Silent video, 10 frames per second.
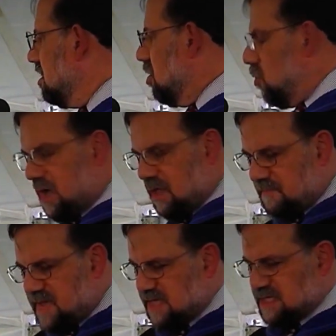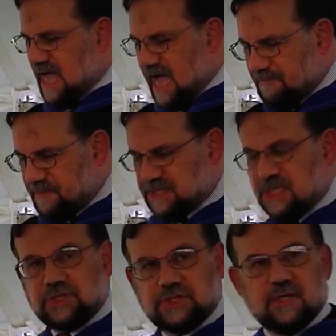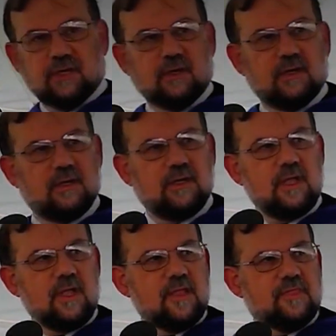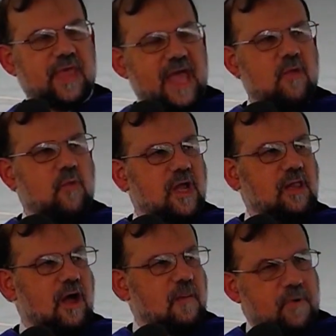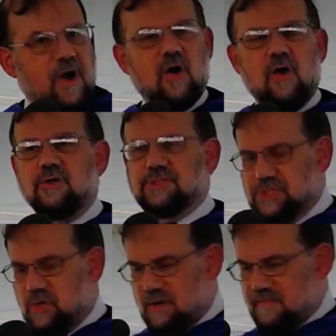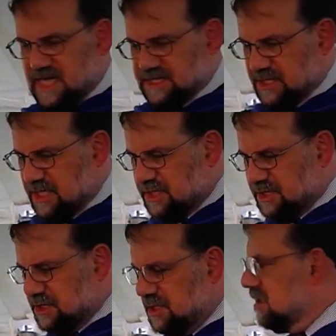You will meet opposition. They will oppose your message.